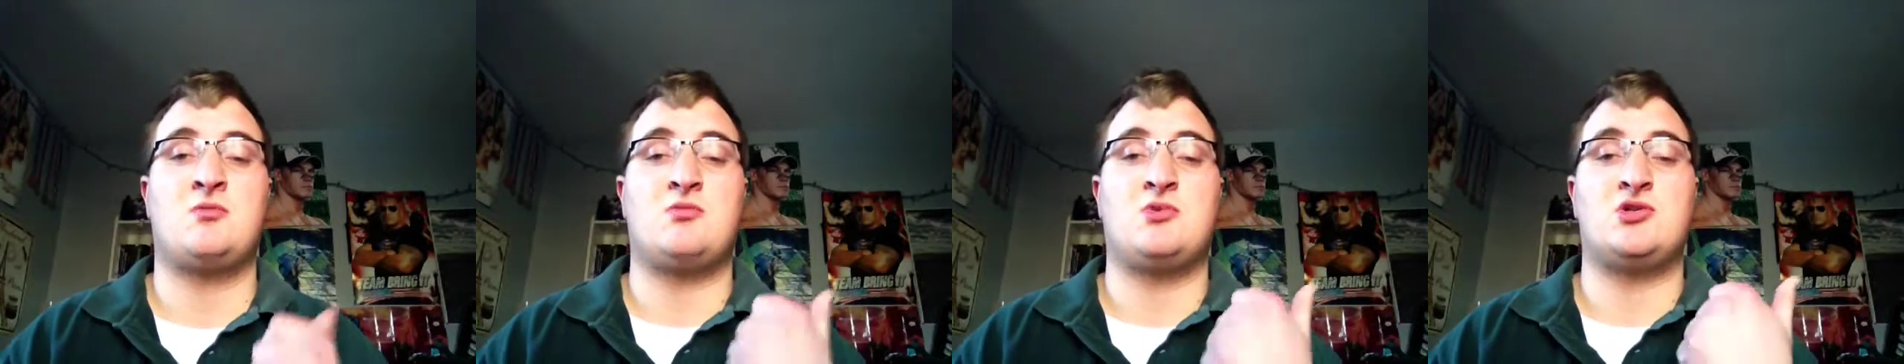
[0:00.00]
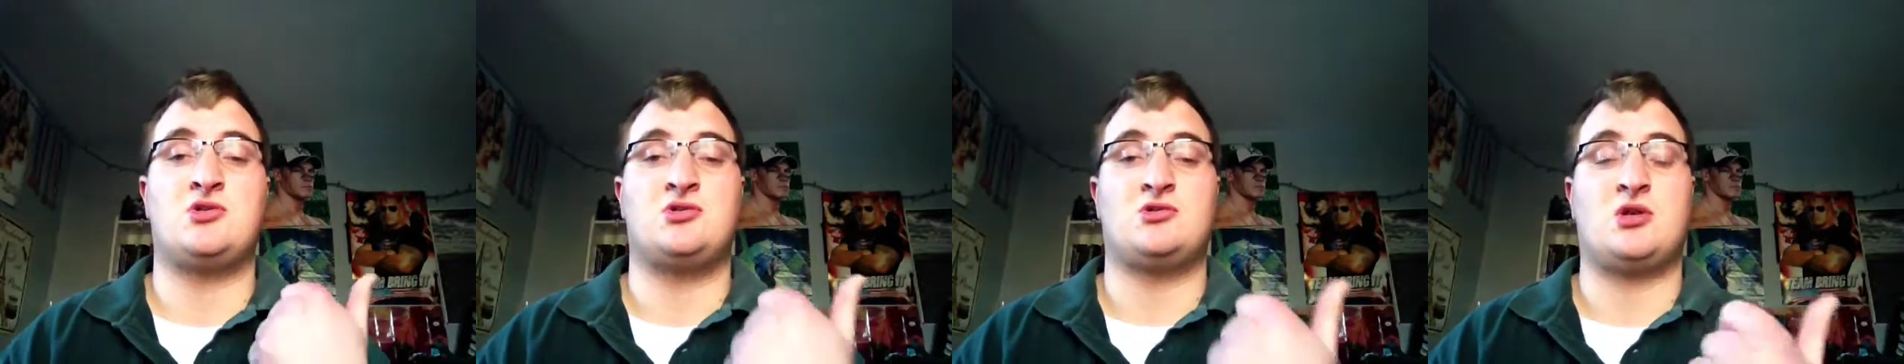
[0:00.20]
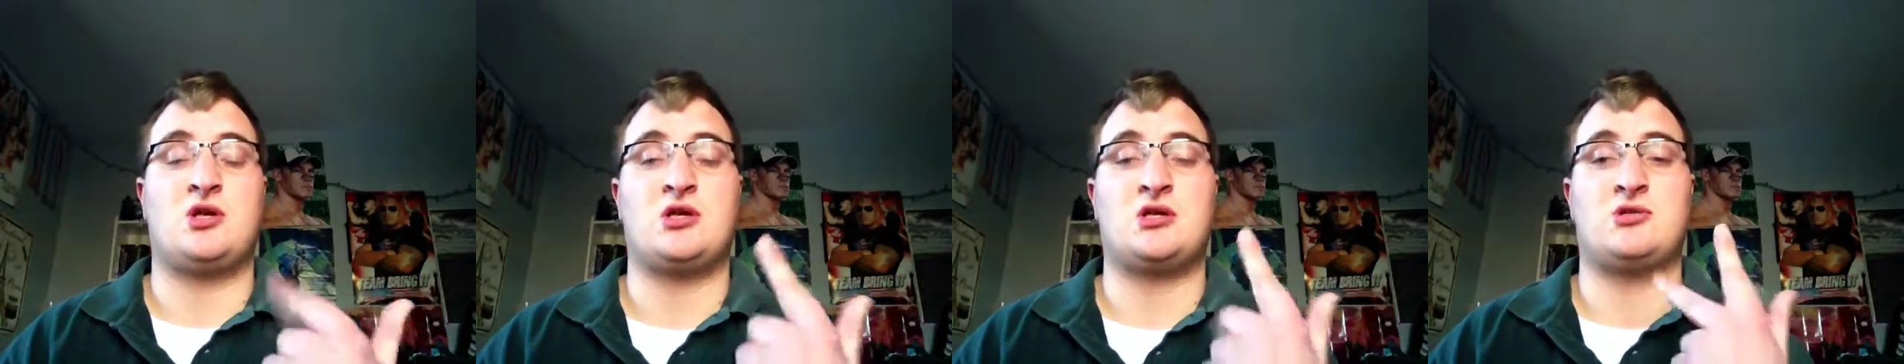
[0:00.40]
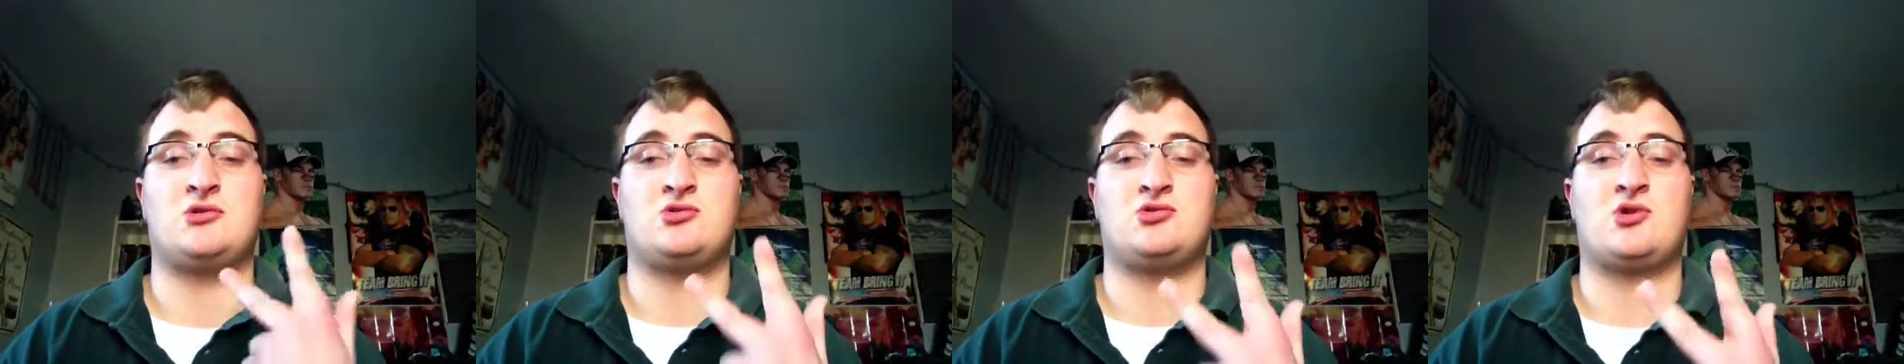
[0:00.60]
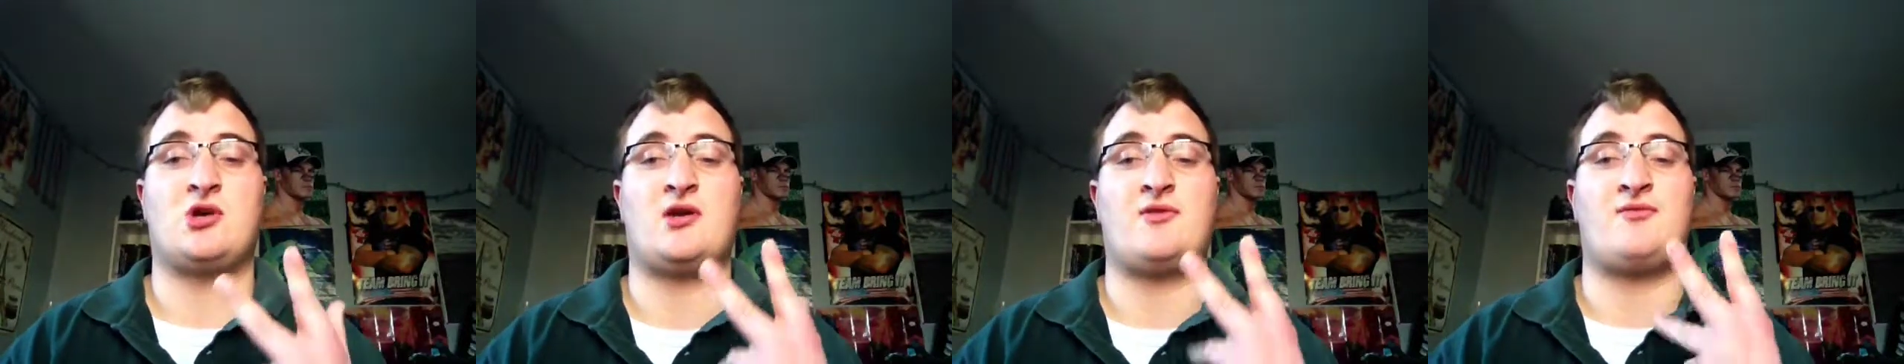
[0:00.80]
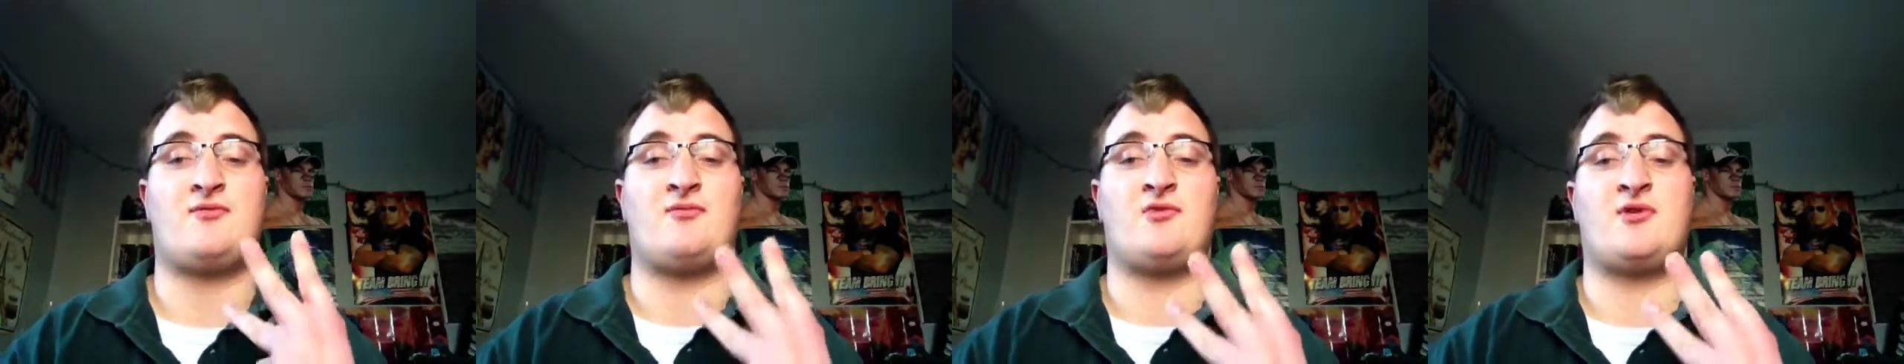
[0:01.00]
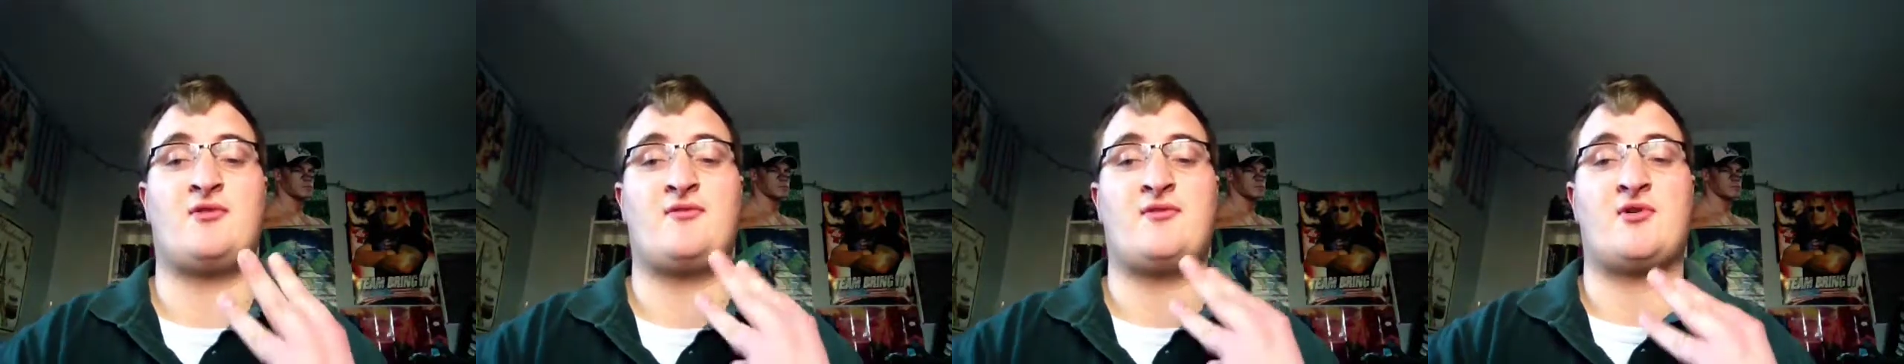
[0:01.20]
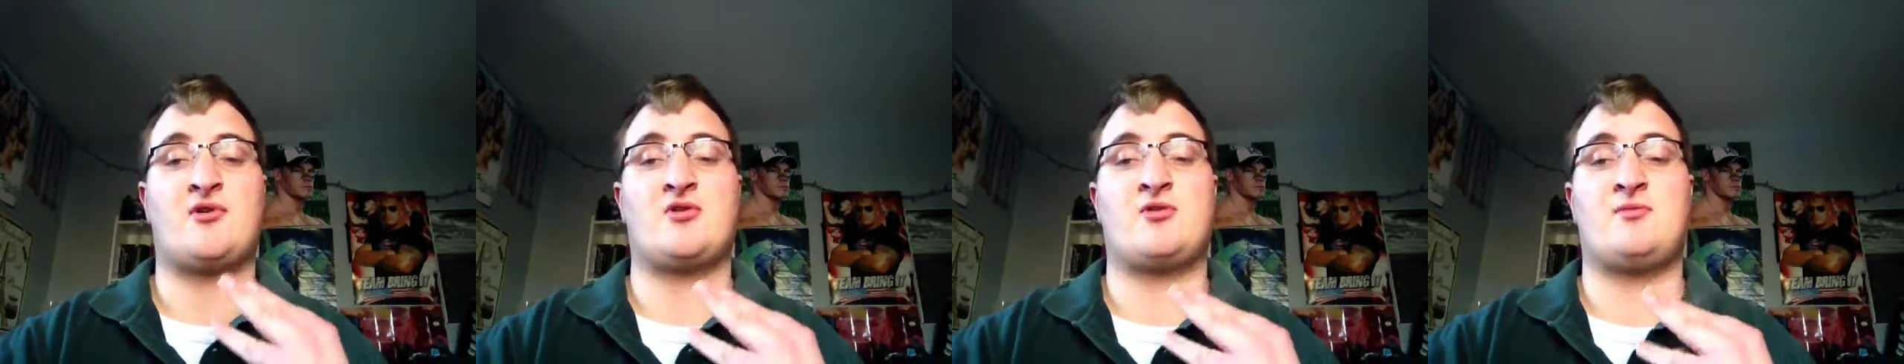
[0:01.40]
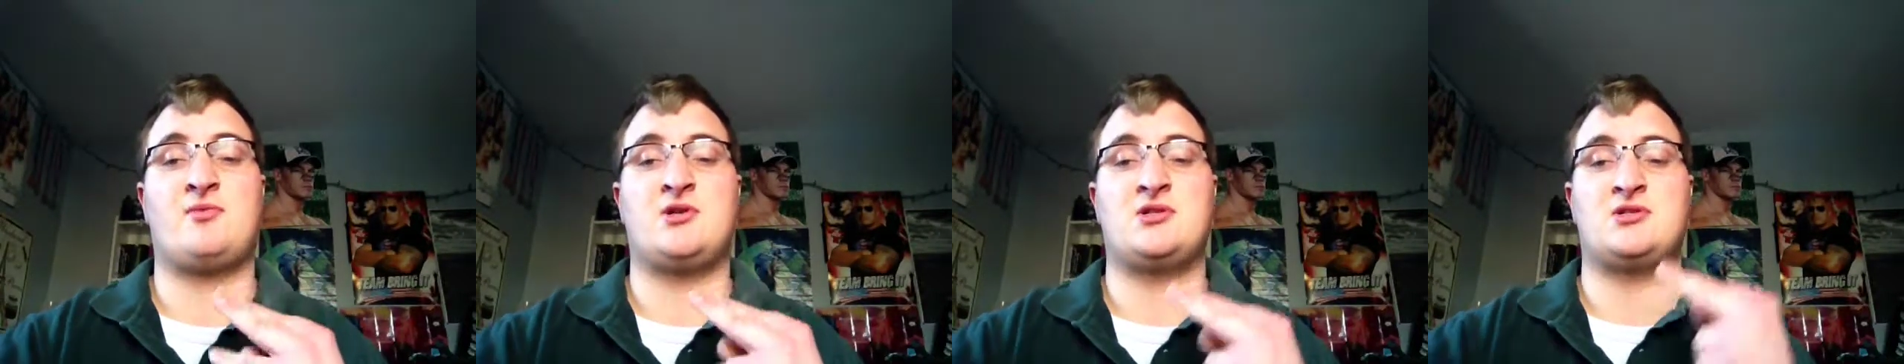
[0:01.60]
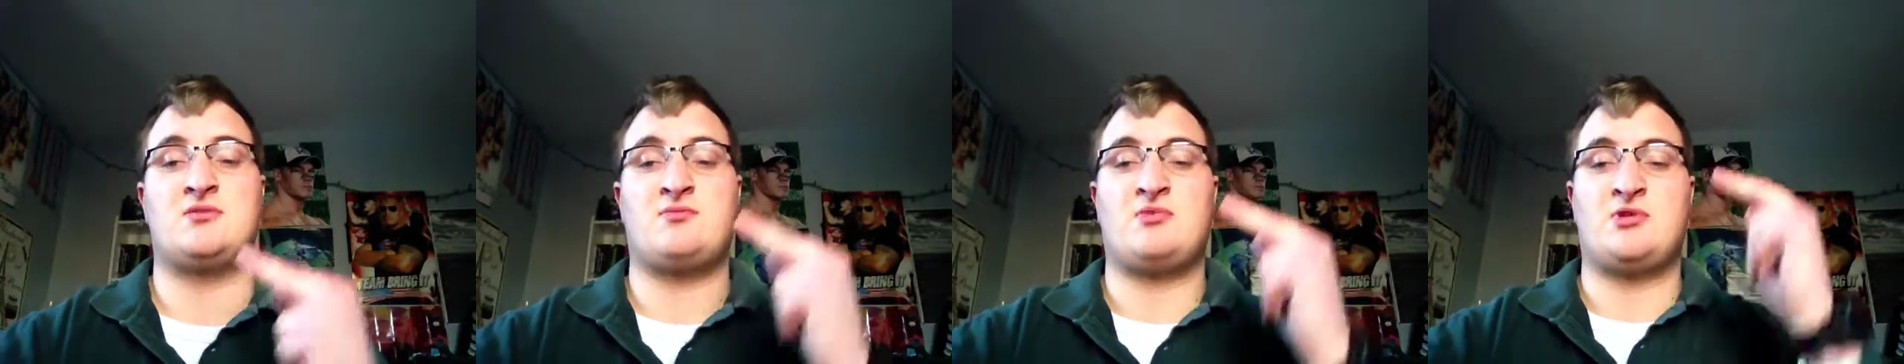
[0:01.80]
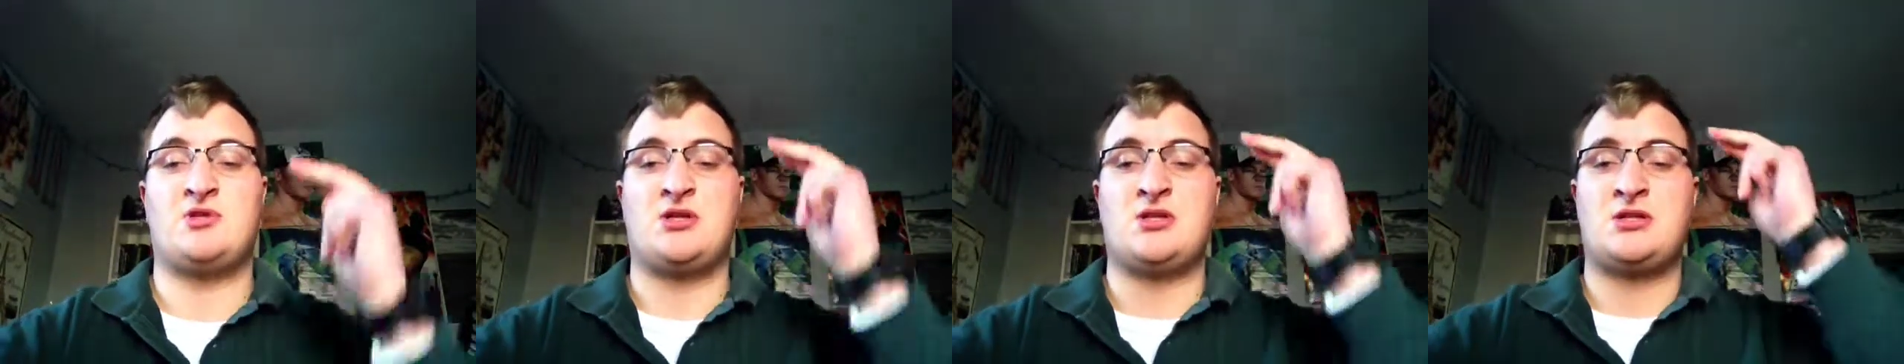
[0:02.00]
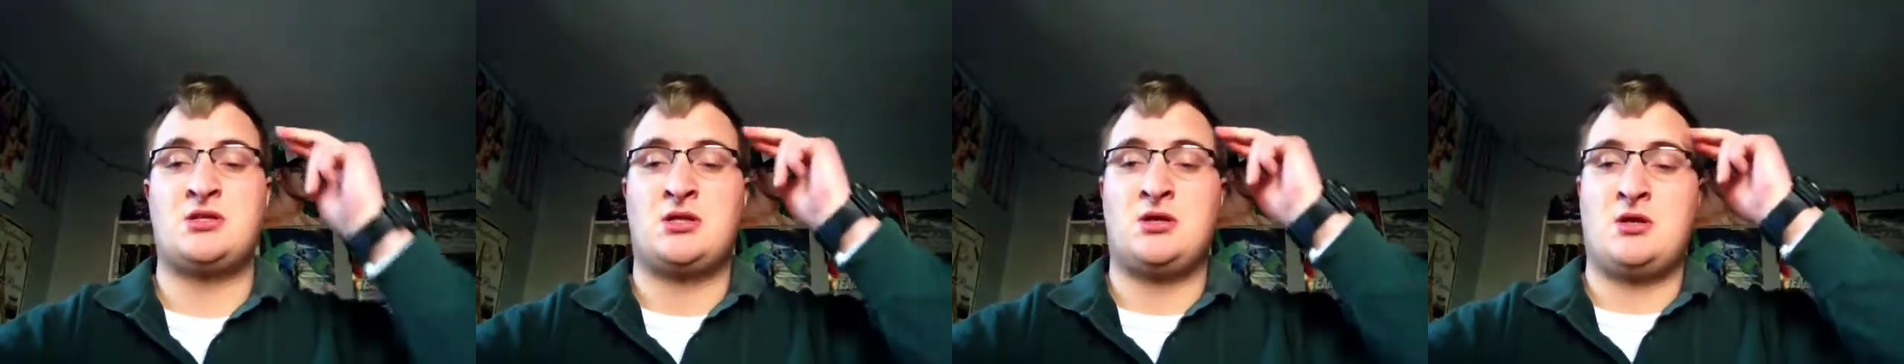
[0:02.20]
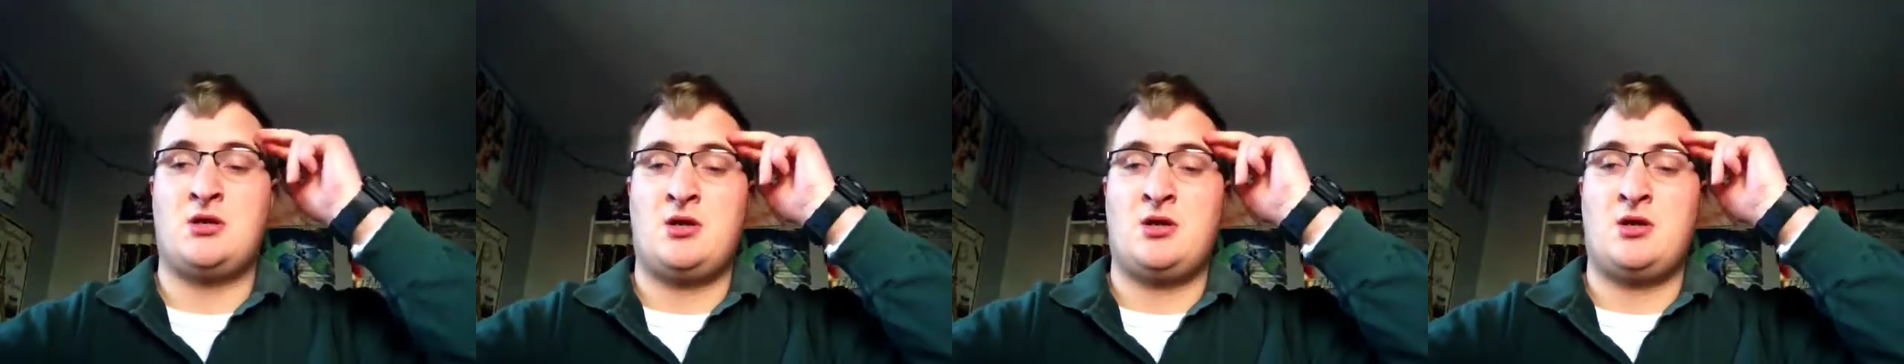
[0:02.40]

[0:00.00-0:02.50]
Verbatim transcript: Make sure you like and subscribe for more for Google Plus and Pinterest.